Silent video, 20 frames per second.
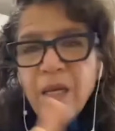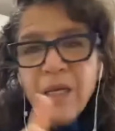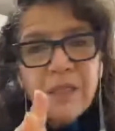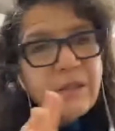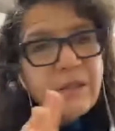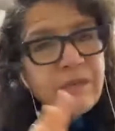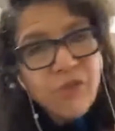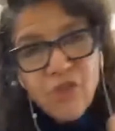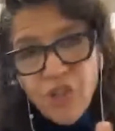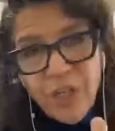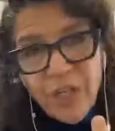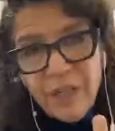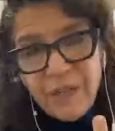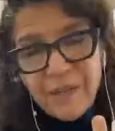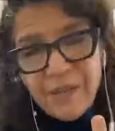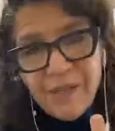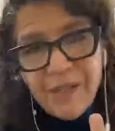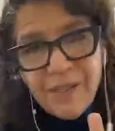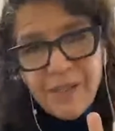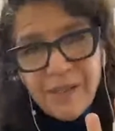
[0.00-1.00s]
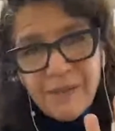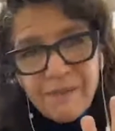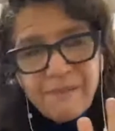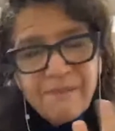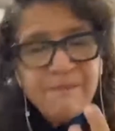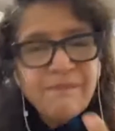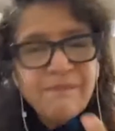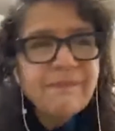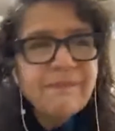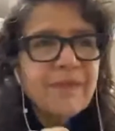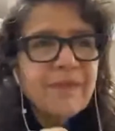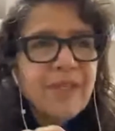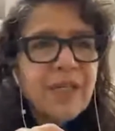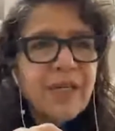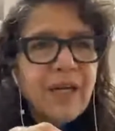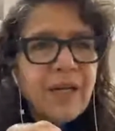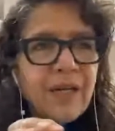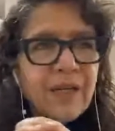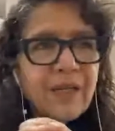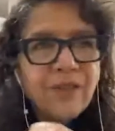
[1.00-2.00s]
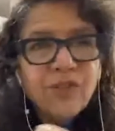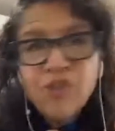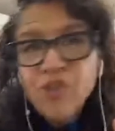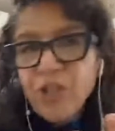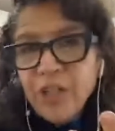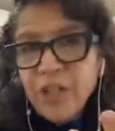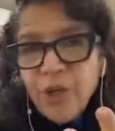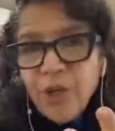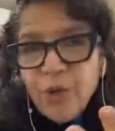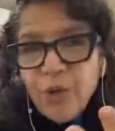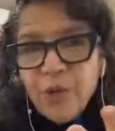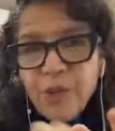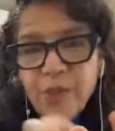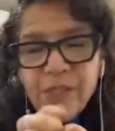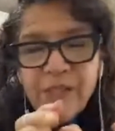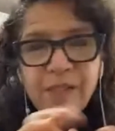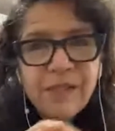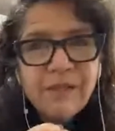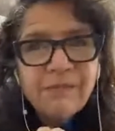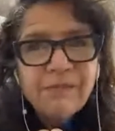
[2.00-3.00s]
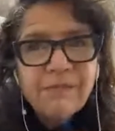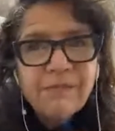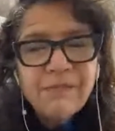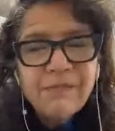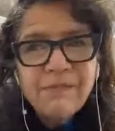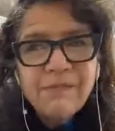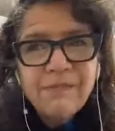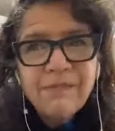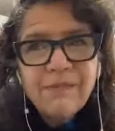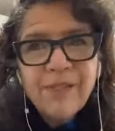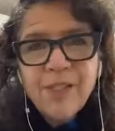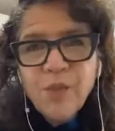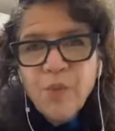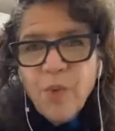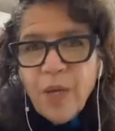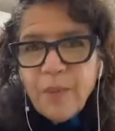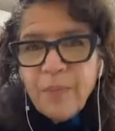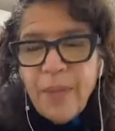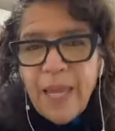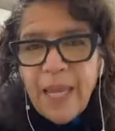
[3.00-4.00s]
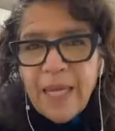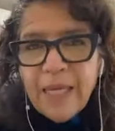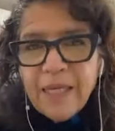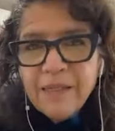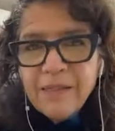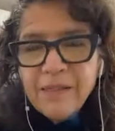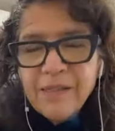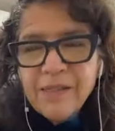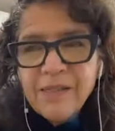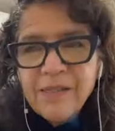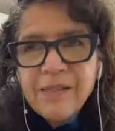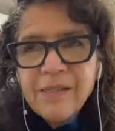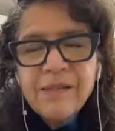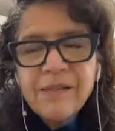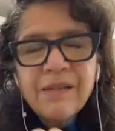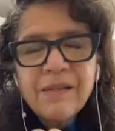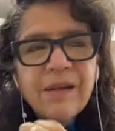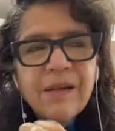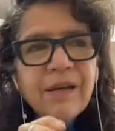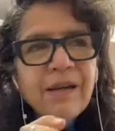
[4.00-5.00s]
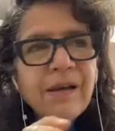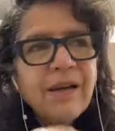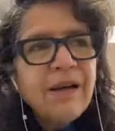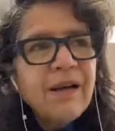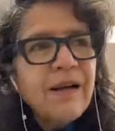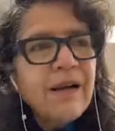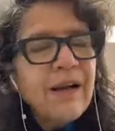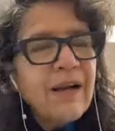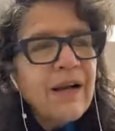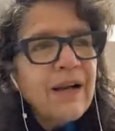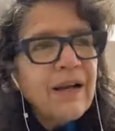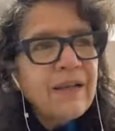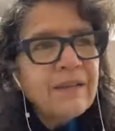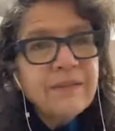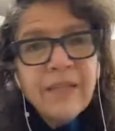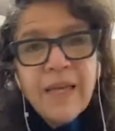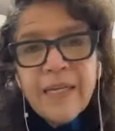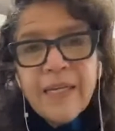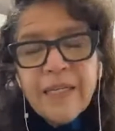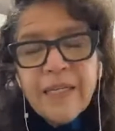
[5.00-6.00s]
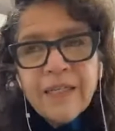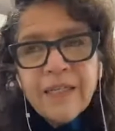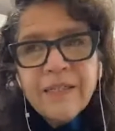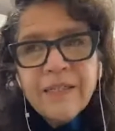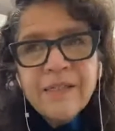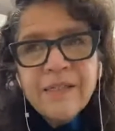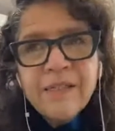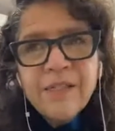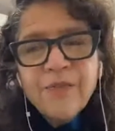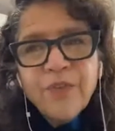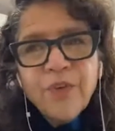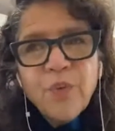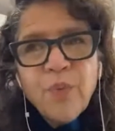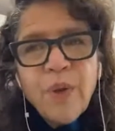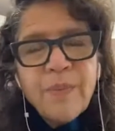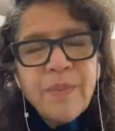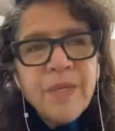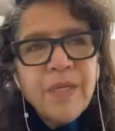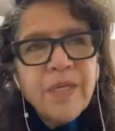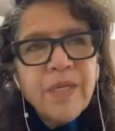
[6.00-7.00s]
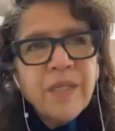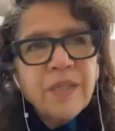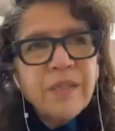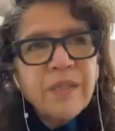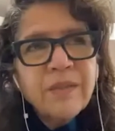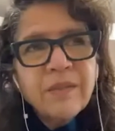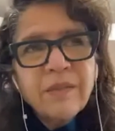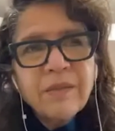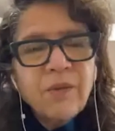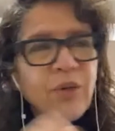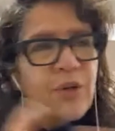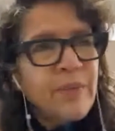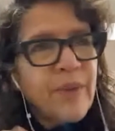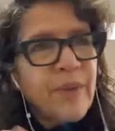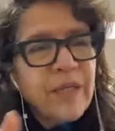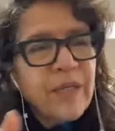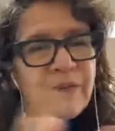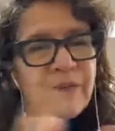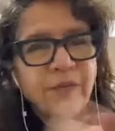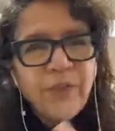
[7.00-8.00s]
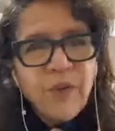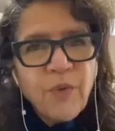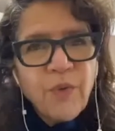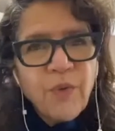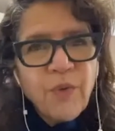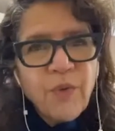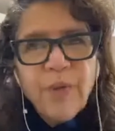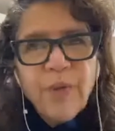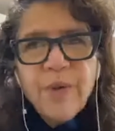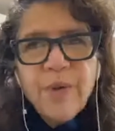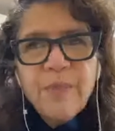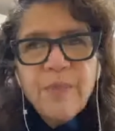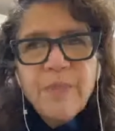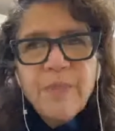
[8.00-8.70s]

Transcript: Jeans, chinos, sweatpants, leggings for women or men if you want to wear them,